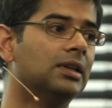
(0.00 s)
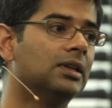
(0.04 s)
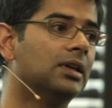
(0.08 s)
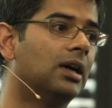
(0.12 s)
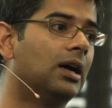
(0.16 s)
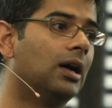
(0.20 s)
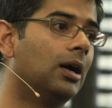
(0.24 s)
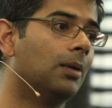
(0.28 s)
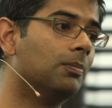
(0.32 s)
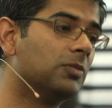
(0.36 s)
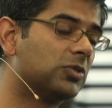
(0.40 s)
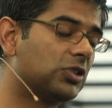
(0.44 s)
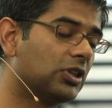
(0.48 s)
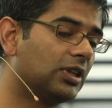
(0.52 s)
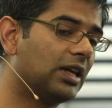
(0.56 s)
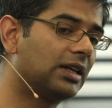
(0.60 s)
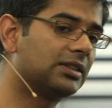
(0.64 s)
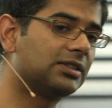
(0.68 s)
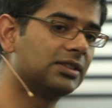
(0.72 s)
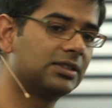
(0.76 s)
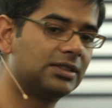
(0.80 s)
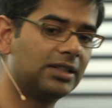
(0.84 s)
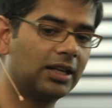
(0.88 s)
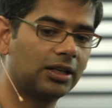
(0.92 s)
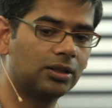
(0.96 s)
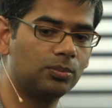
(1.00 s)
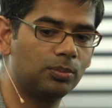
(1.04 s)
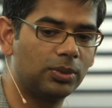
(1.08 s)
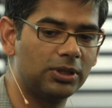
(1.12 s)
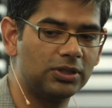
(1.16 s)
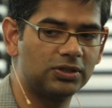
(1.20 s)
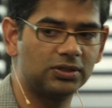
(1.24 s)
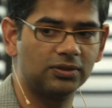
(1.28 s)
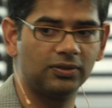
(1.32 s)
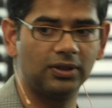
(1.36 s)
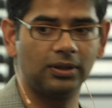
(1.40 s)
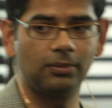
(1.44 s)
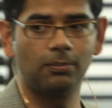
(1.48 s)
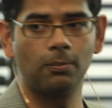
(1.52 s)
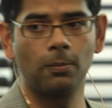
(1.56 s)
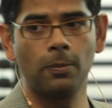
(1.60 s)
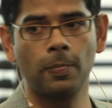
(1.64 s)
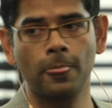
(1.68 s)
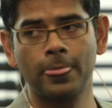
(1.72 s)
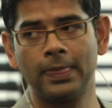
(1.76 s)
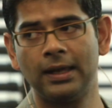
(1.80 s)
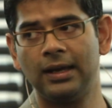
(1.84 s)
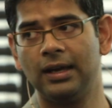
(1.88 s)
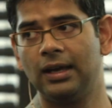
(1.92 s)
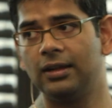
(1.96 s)
So that's the second piece of it.
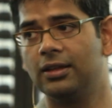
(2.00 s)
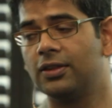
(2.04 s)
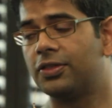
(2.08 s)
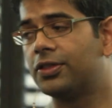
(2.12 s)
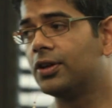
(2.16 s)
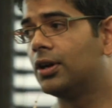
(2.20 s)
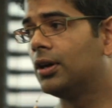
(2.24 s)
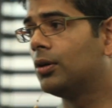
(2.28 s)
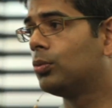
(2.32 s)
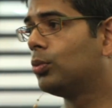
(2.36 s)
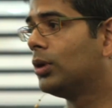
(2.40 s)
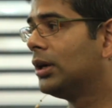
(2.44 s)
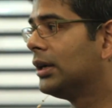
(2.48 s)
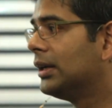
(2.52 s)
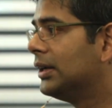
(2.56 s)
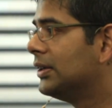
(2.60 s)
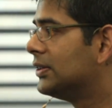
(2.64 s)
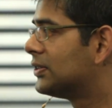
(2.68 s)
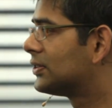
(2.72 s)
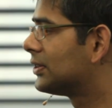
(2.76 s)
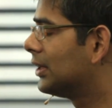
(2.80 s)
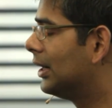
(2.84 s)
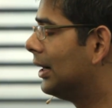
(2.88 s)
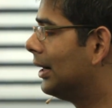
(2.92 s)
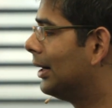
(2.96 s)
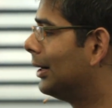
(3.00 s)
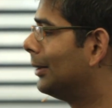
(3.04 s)
And the third one is,